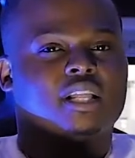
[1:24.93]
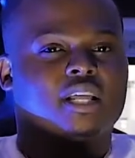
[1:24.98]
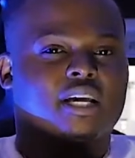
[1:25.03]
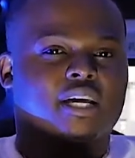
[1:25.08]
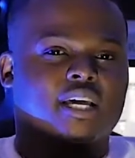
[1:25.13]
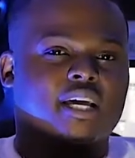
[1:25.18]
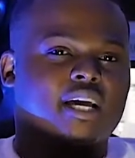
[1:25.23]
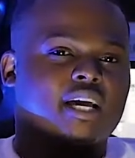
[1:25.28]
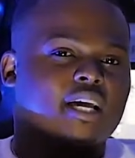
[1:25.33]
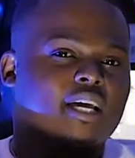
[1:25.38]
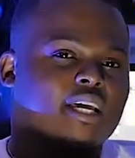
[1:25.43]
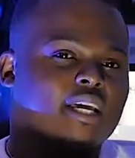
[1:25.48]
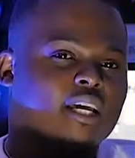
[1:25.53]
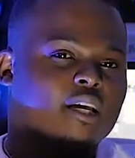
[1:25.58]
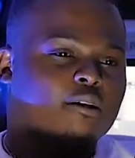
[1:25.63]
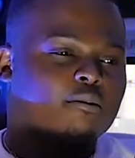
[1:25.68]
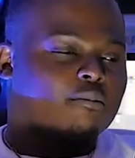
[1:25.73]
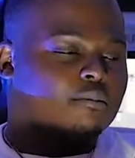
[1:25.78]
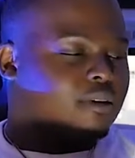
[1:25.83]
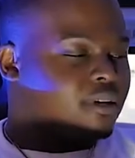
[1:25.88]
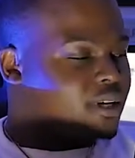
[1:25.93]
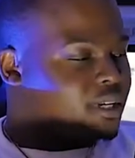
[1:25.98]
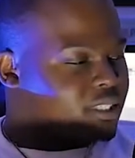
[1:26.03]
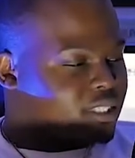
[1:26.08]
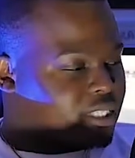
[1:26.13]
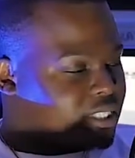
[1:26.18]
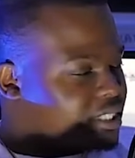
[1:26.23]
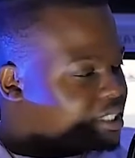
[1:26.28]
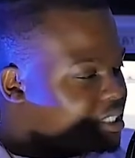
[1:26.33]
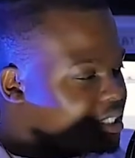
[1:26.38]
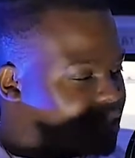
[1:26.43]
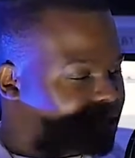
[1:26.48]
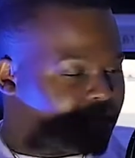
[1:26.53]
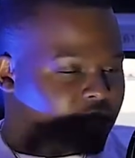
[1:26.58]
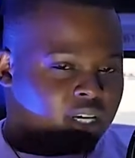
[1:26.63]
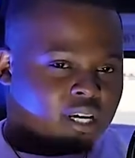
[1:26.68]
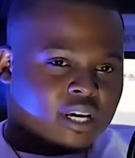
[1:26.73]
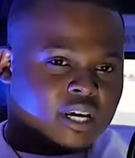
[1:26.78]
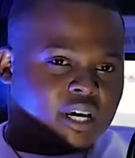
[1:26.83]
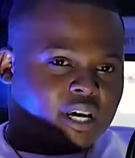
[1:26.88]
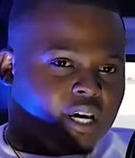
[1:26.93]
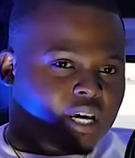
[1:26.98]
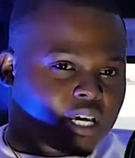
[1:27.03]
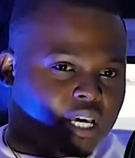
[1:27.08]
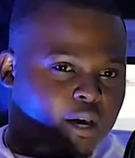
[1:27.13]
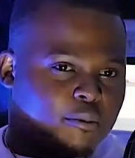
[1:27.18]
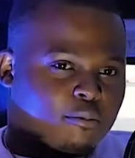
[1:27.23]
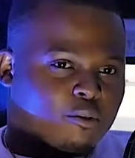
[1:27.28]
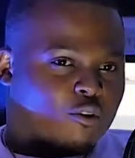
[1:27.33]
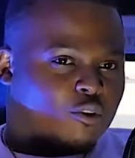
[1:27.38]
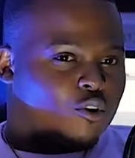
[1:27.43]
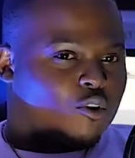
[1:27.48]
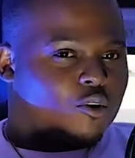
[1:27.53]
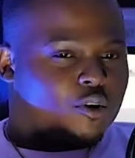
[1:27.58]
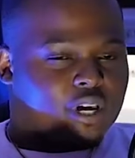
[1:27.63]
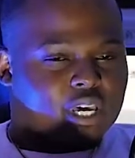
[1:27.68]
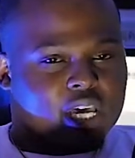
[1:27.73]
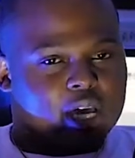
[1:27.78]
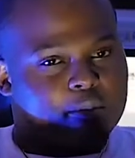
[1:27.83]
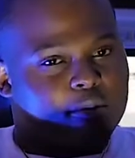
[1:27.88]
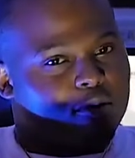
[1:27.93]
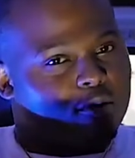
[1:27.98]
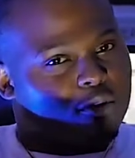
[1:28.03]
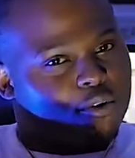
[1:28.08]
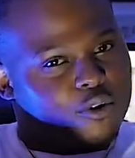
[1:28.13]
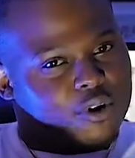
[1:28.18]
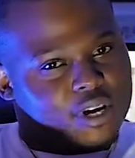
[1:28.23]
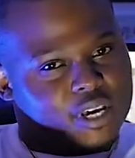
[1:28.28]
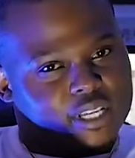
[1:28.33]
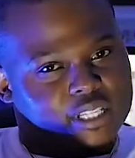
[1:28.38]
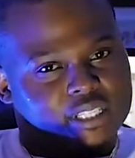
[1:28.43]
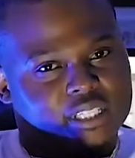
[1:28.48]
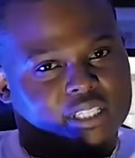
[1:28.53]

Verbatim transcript: like, yeah, it came, it just kept growing, kept growing